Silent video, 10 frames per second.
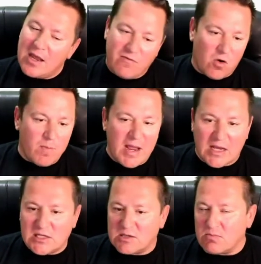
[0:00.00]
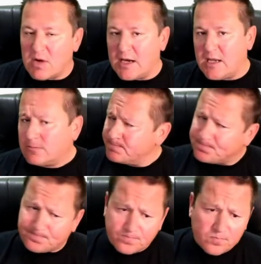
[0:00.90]
If you're making some money,
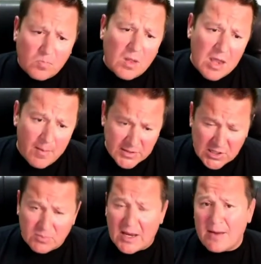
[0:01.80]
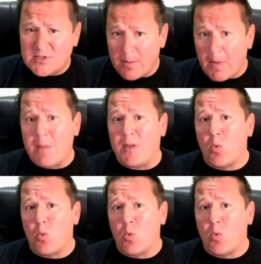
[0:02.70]
sometimes it might be